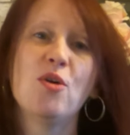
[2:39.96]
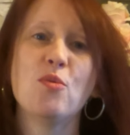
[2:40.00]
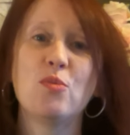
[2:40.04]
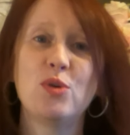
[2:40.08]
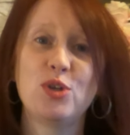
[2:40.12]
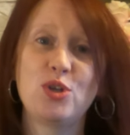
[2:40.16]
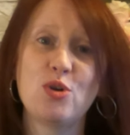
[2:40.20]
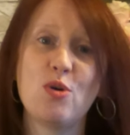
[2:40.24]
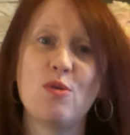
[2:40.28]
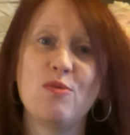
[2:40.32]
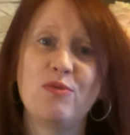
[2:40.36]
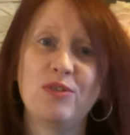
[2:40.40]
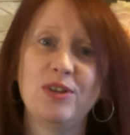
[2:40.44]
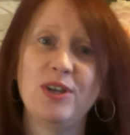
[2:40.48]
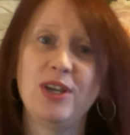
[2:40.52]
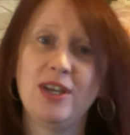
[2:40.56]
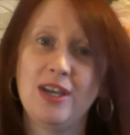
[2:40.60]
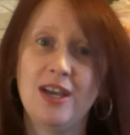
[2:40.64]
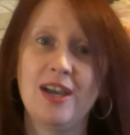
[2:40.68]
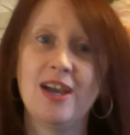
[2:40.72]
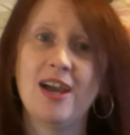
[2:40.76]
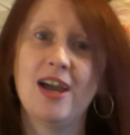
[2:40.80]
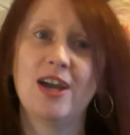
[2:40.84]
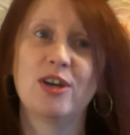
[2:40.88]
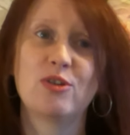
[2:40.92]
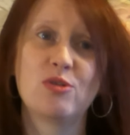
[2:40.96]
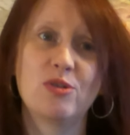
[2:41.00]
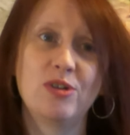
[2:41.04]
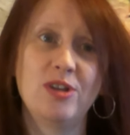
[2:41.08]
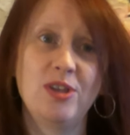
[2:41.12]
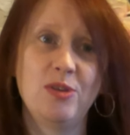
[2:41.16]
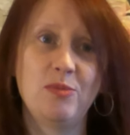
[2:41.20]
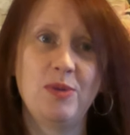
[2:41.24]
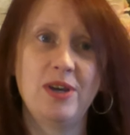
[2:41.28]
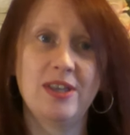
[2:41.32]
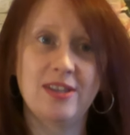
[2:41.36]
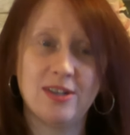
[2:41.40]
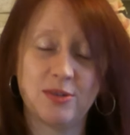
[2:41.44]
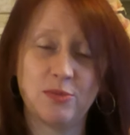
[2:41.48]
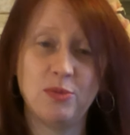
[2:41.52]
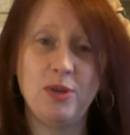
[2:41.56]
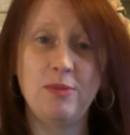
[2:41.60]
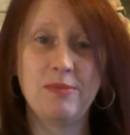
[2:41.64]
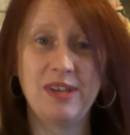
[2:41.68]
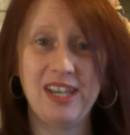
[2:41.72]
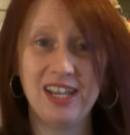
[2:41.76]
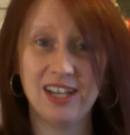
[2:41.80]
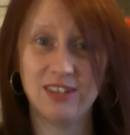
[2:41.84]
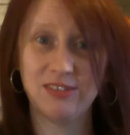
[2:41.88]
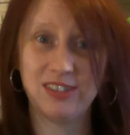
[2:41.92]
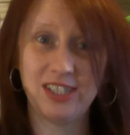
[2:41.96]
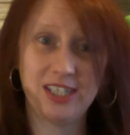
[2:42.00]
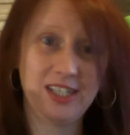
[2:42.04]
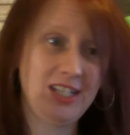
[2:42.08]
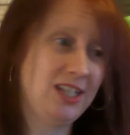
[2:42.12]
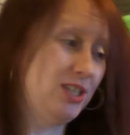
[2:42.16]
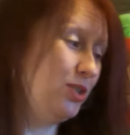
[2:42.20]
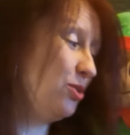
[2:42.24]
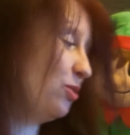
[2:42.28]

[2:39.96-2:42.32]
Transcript: which hopefully, according to the weather, we might have today